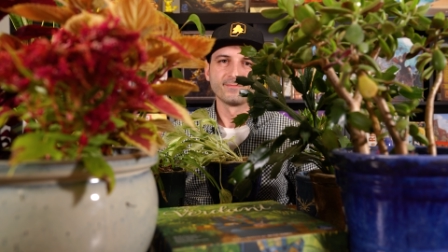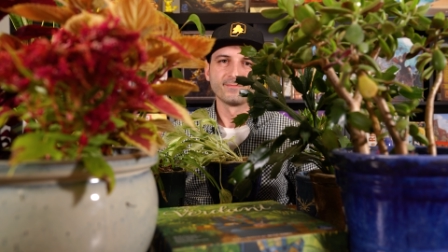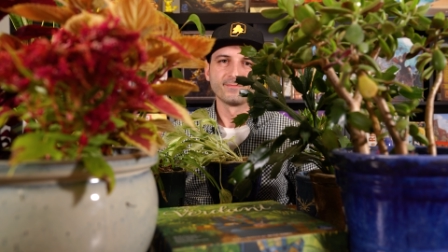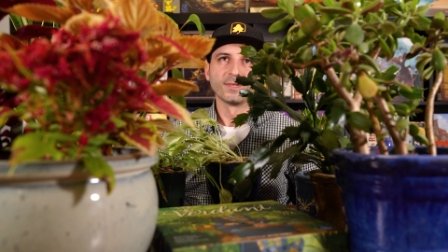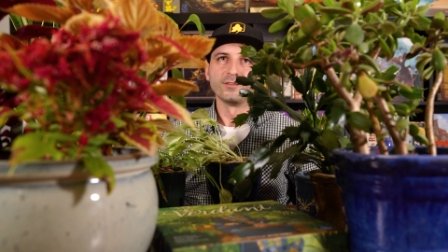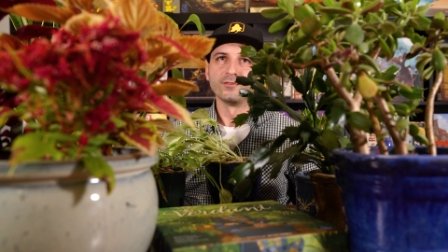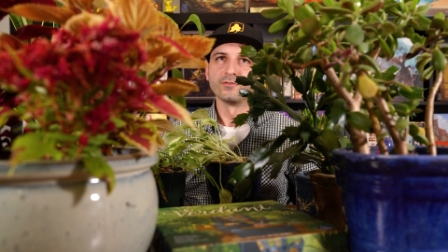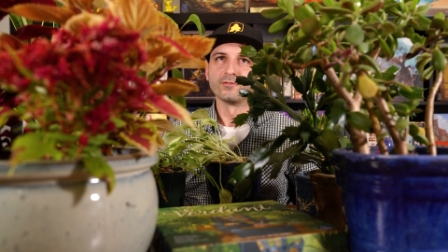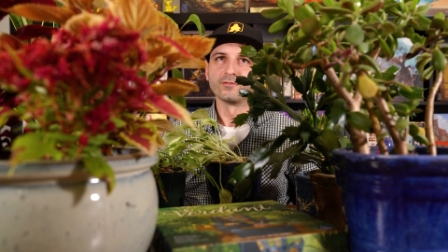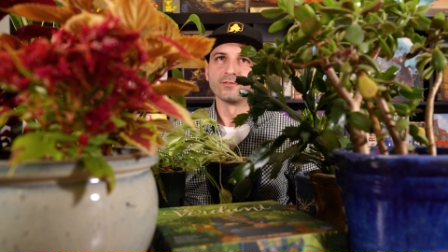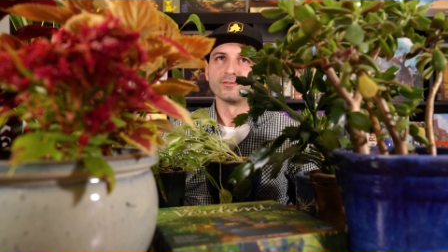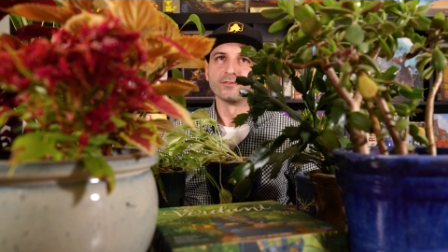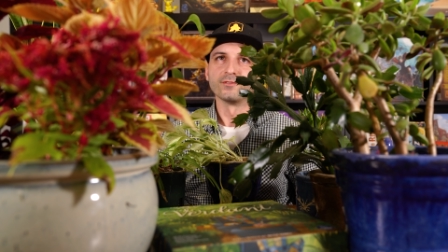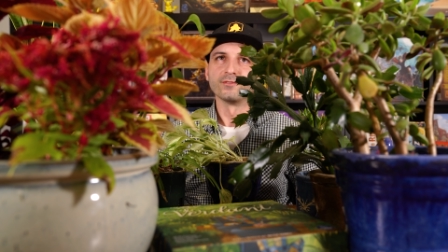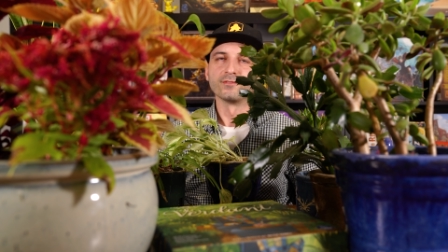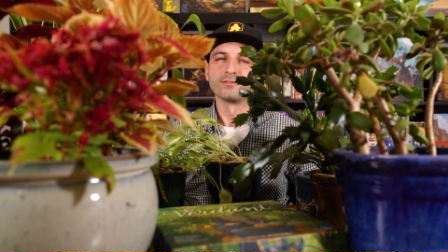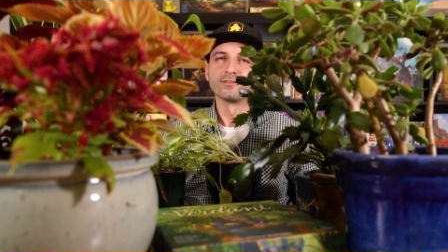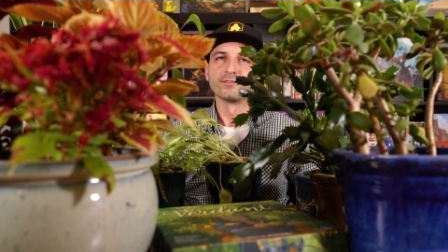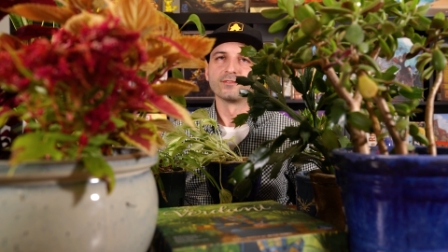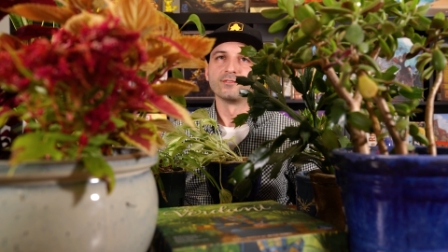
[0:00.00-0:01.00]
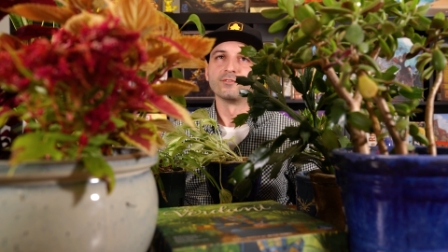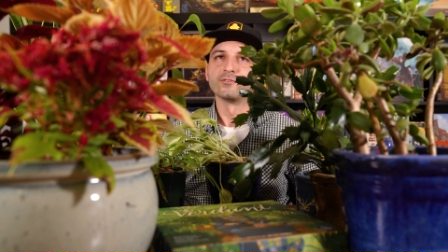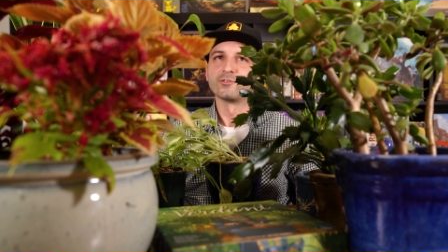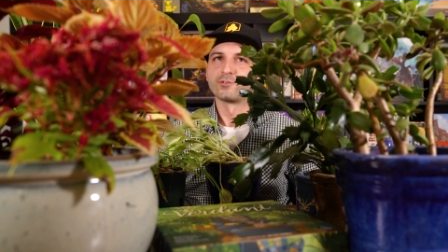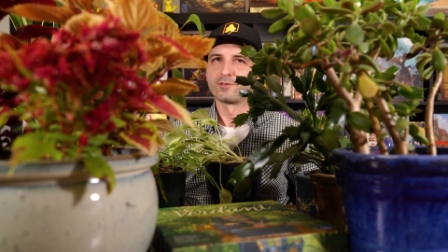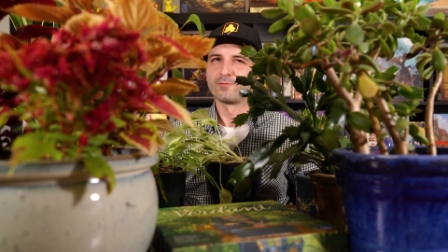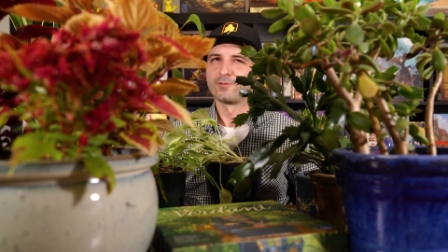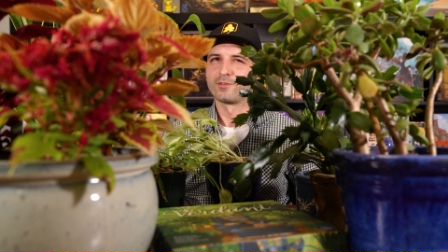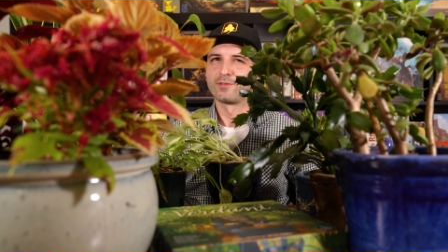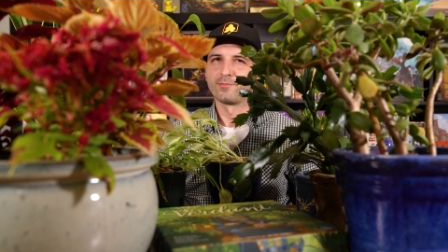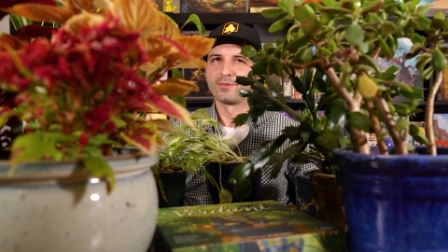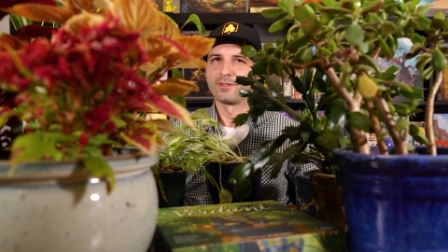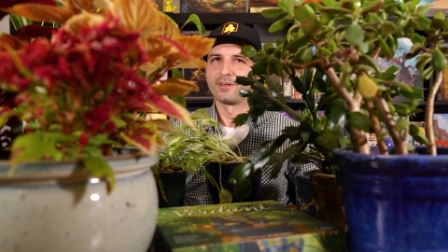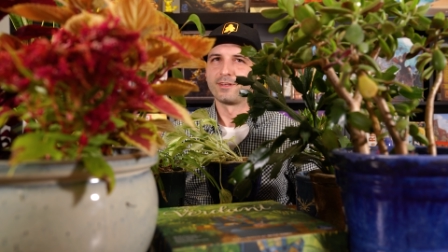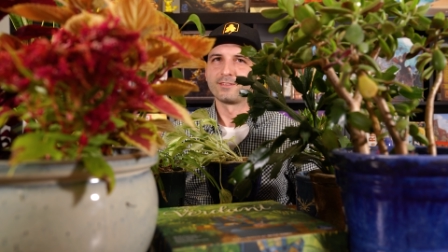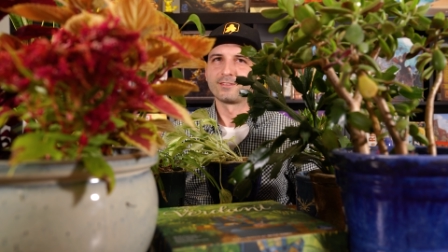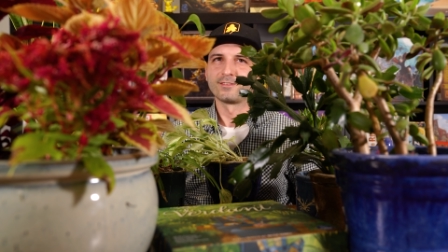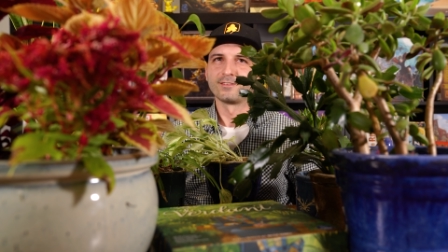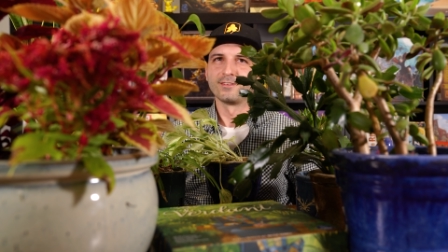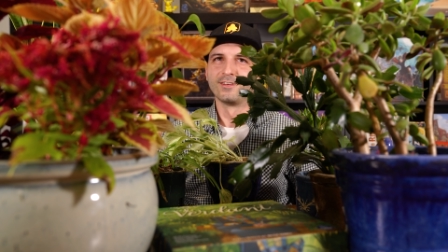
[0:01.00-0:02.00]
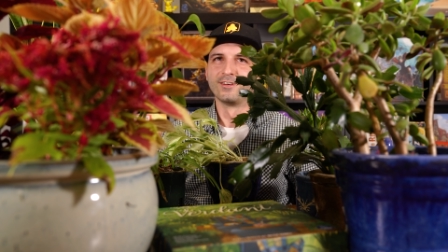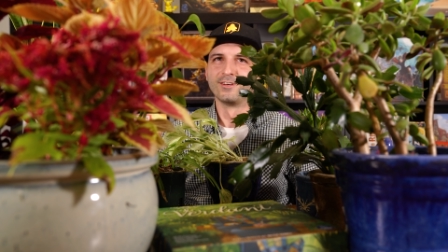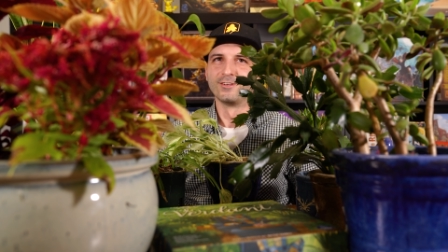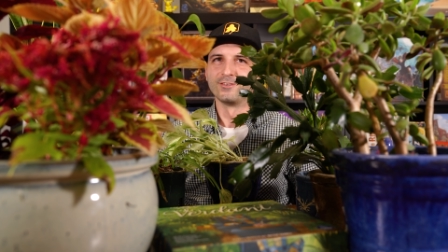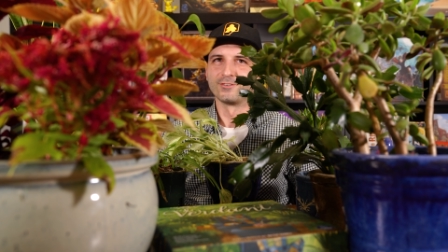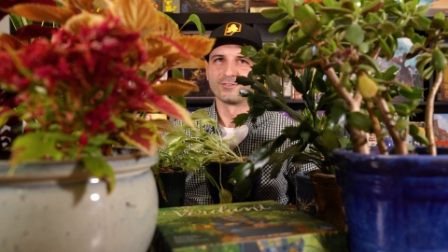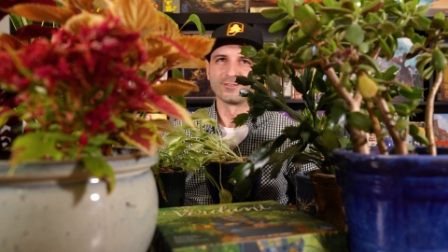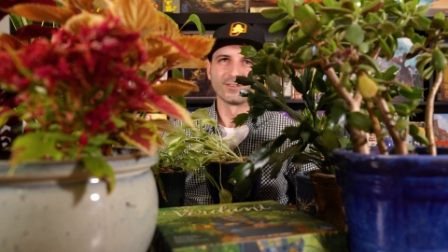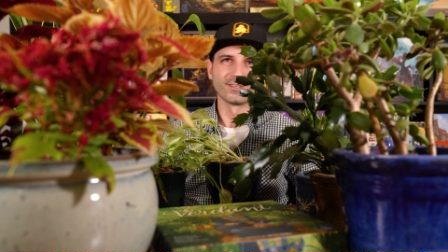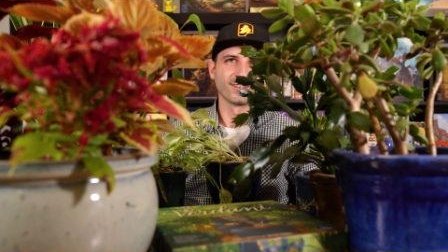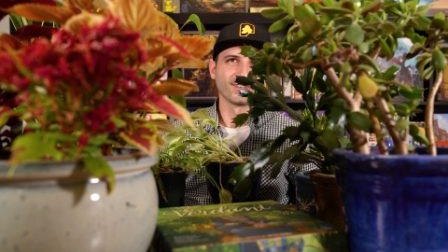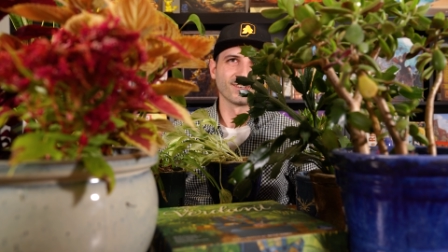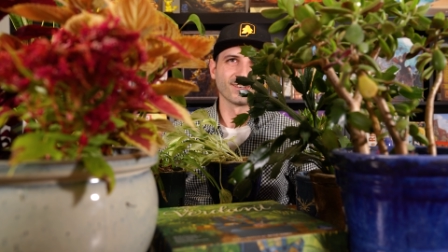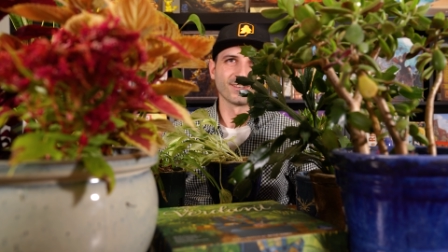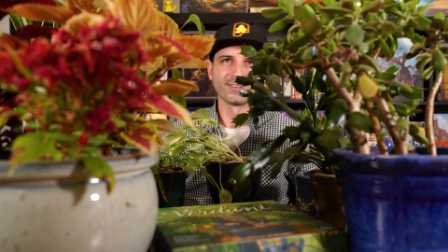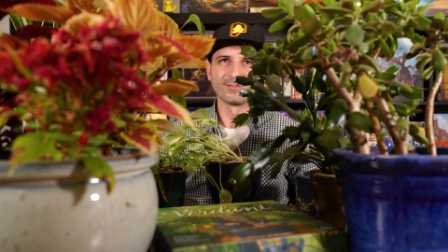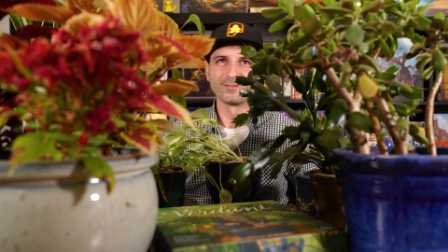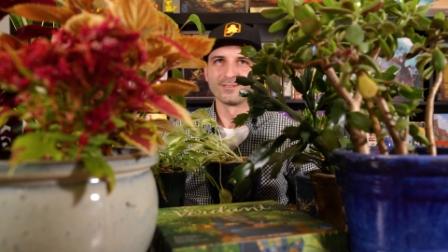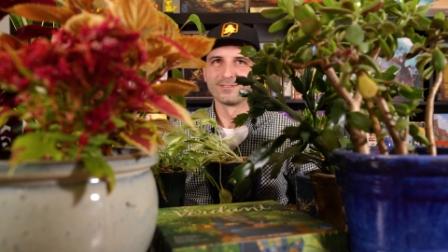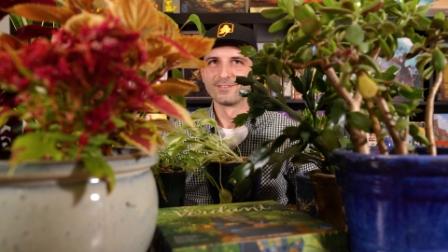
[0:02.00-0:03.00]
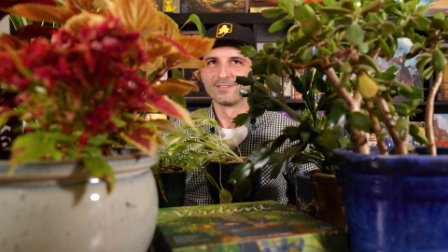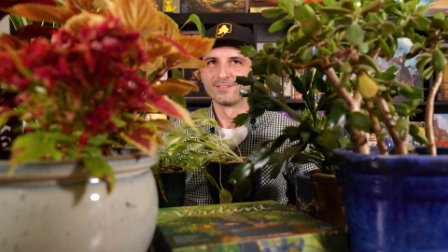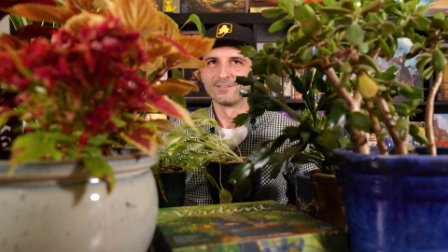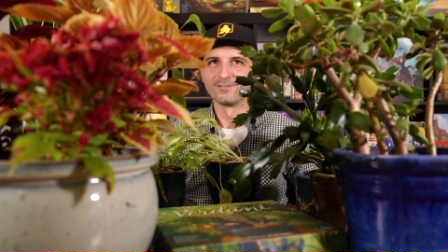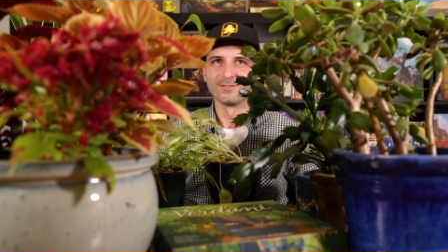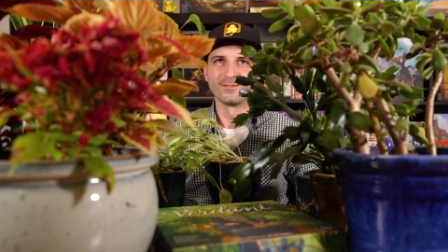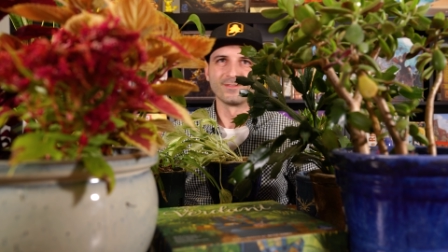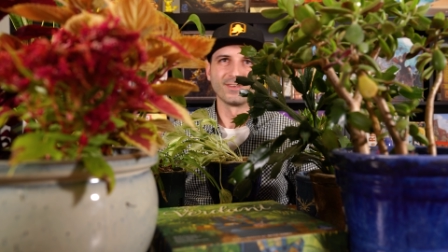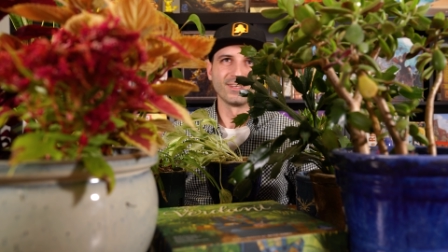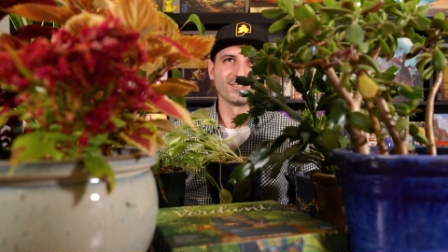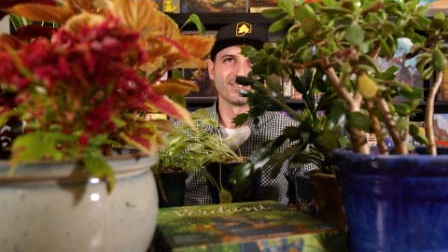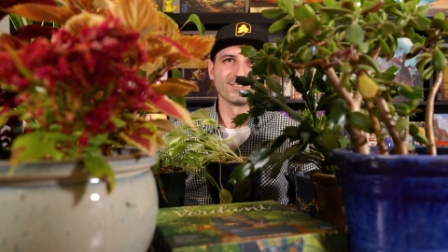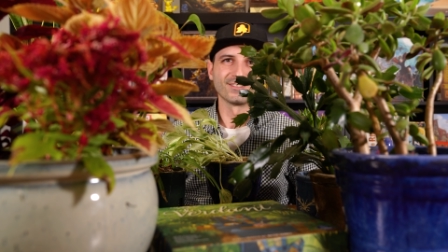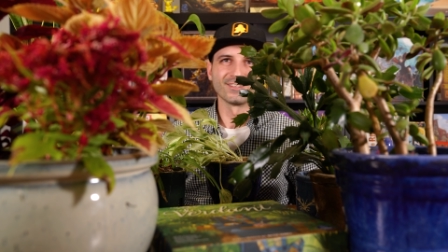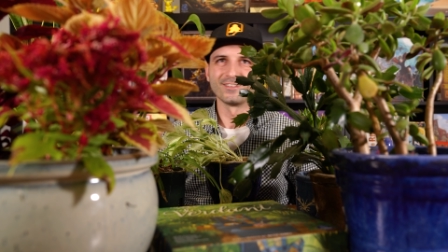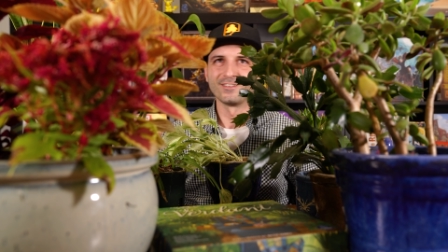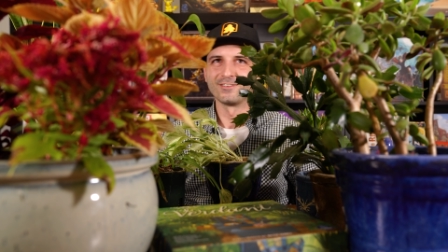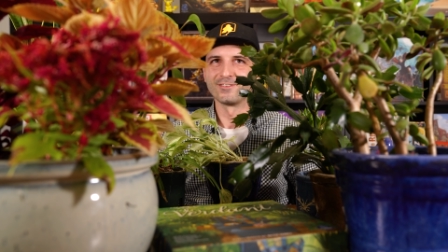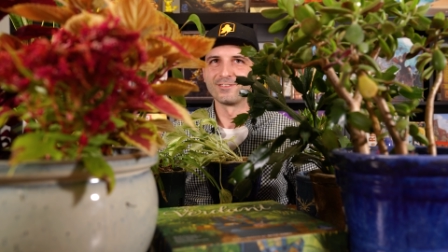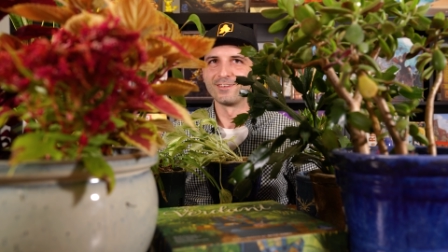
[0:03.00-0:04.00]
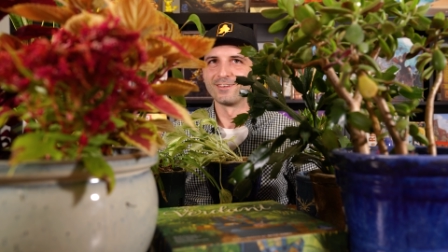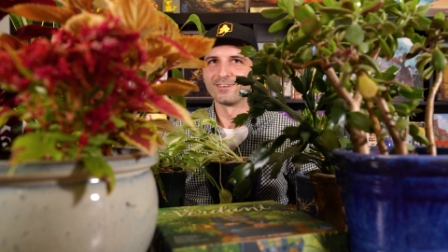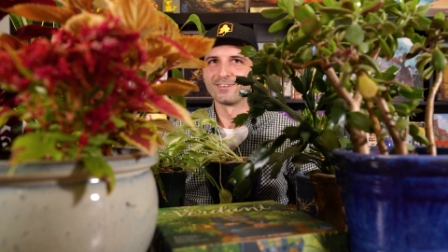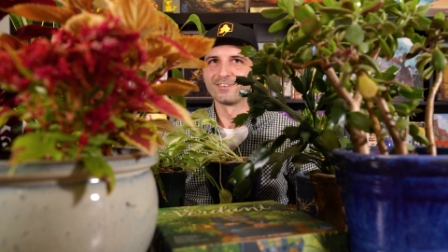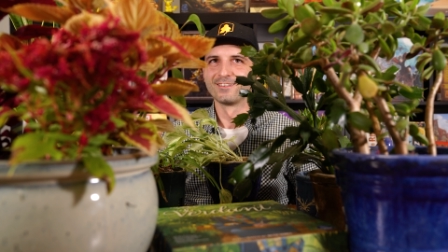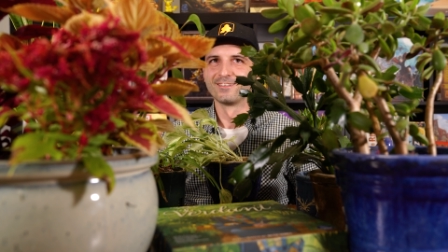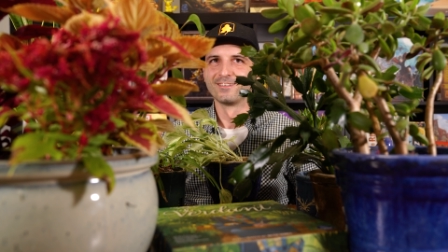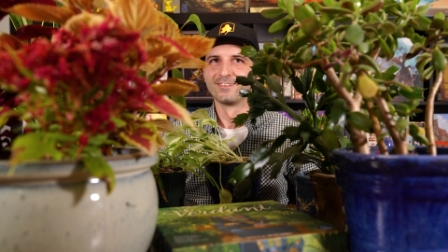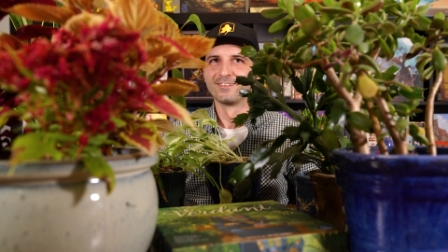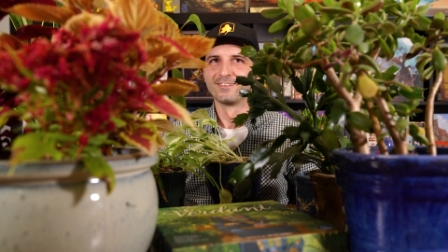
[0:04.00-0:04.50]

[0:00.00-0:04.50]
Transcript: And you sure about the plants? You sure I can kind of faces in here, yeah?